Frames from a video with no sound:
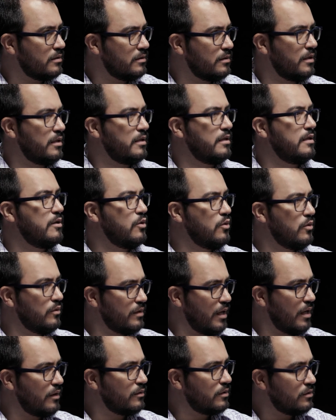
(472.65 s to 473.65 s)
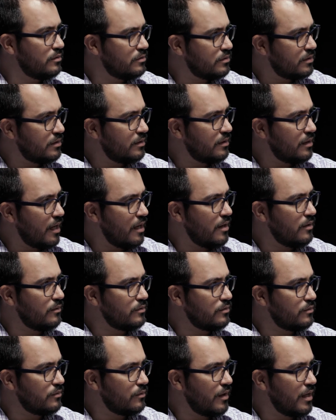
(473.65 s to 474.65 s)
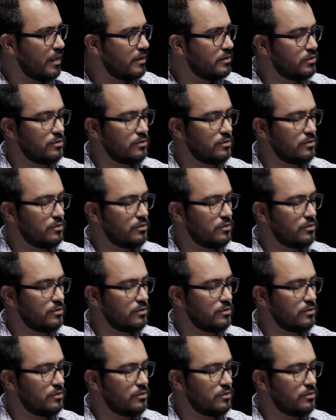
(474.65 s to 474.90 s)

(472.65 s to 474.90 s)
They know that concept now, right?